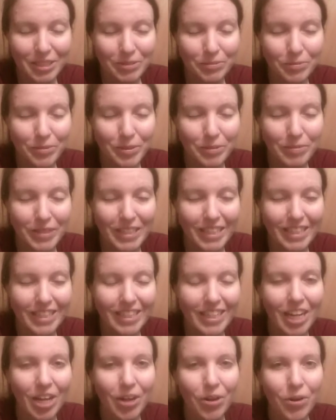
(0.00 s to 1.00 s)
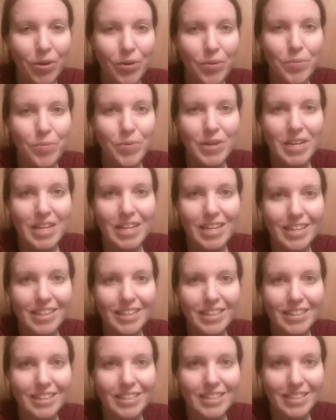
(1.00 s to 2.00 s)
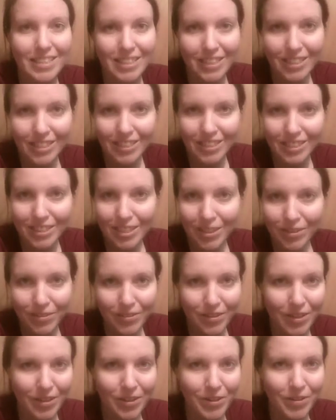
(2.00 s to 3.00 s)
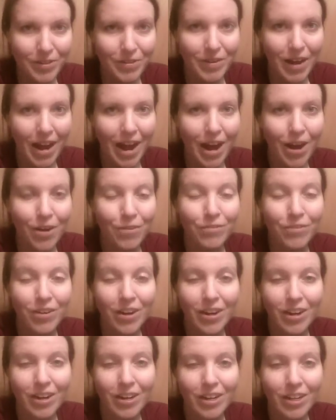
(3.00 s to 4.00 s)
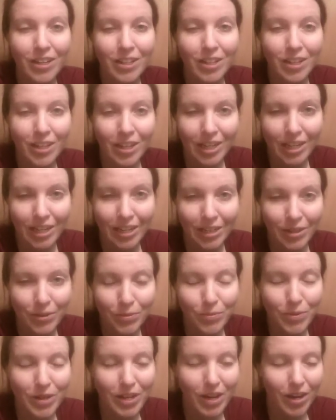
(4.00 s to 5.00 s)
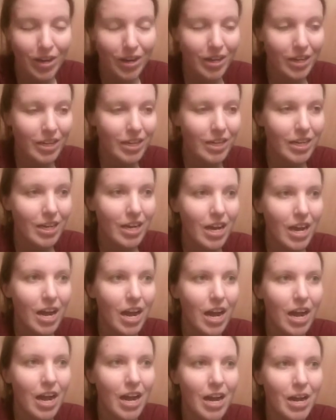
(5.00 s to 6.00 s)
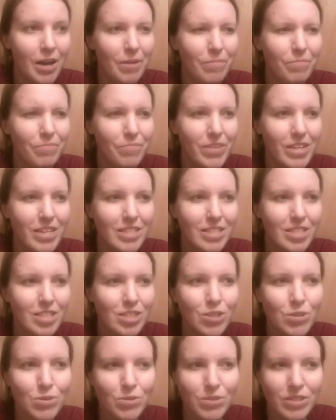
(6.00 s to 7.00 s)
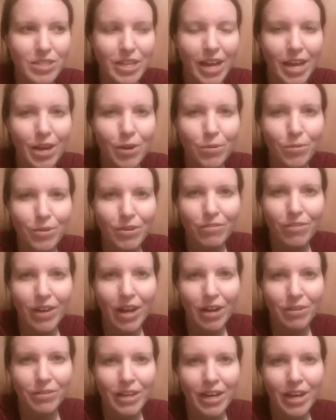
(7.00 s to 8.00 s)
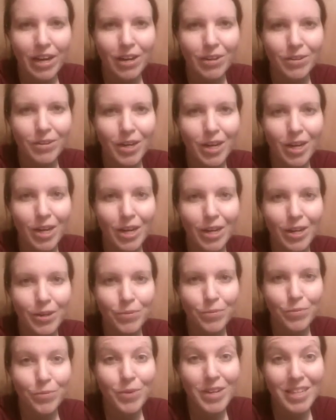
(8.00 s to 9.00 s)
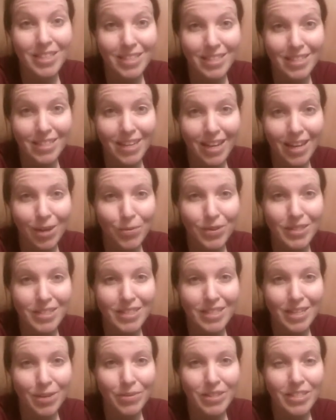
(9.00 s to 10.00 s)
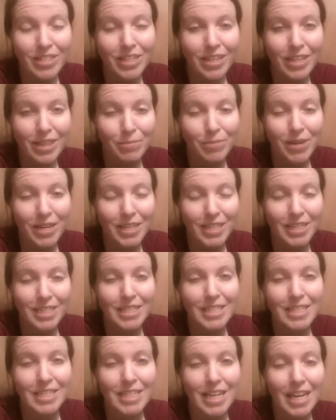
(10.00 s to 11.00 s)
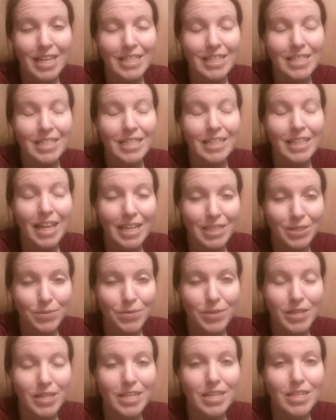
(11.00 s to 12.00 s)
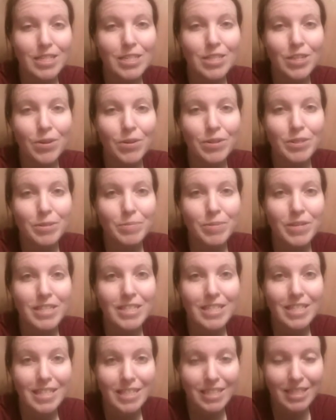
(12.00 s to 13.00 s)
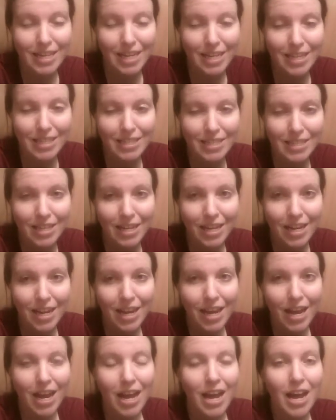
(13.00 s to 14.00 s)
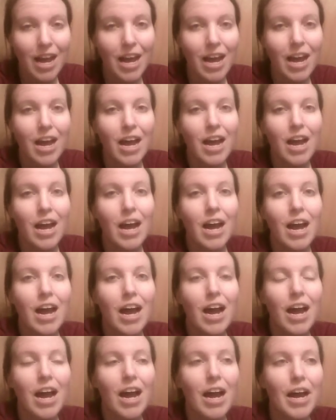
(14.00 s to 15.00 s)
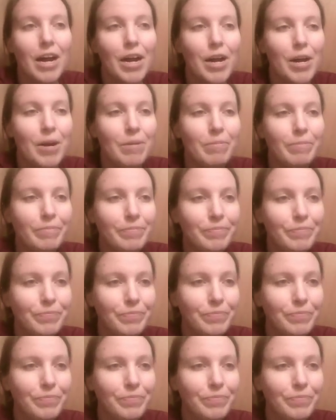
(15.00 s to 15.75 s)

it would be. We still don't know how far along we are. It's Tuesday. We found out on Wednesday. Wednesday we took the pregnancy test last week. So it's been 6 days. Found